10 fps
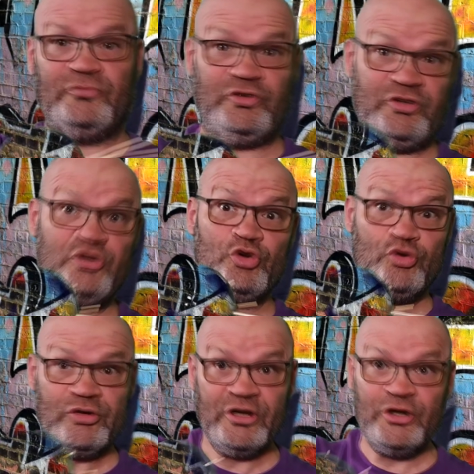Do
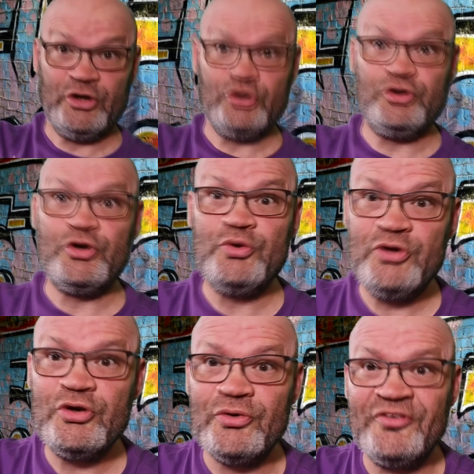you
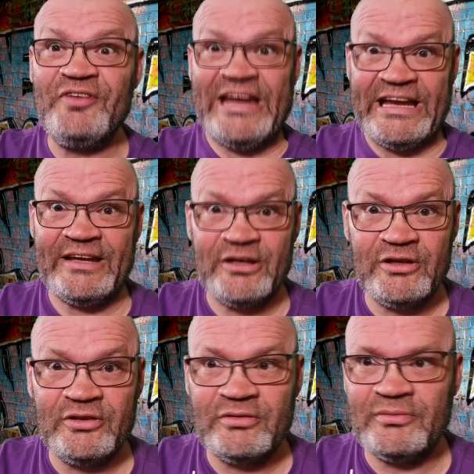think,
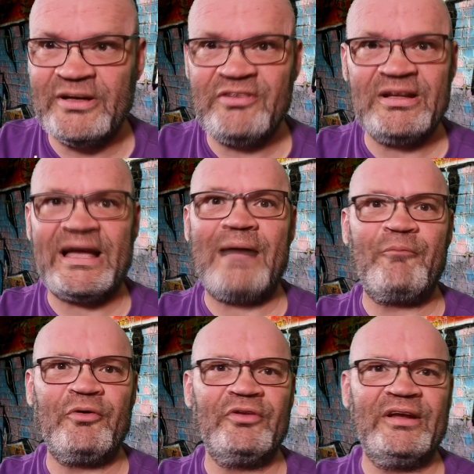where's the
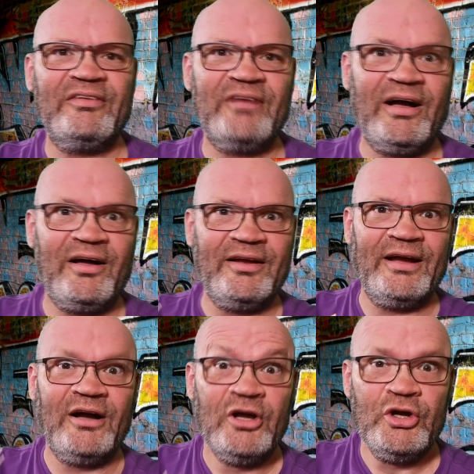camera on this? Oh,
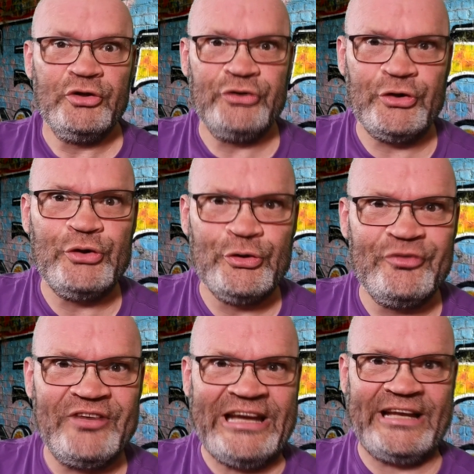there. Do
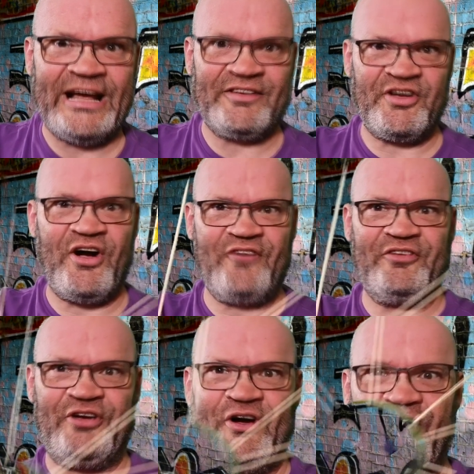you think that's
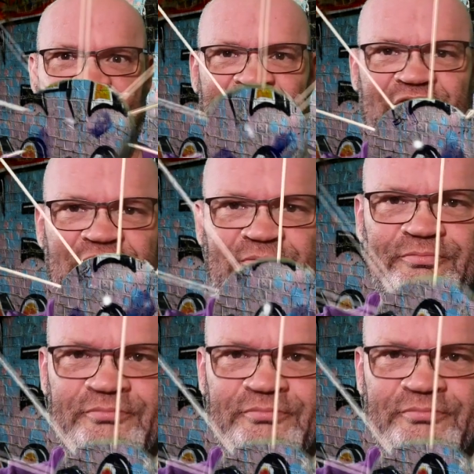half and half?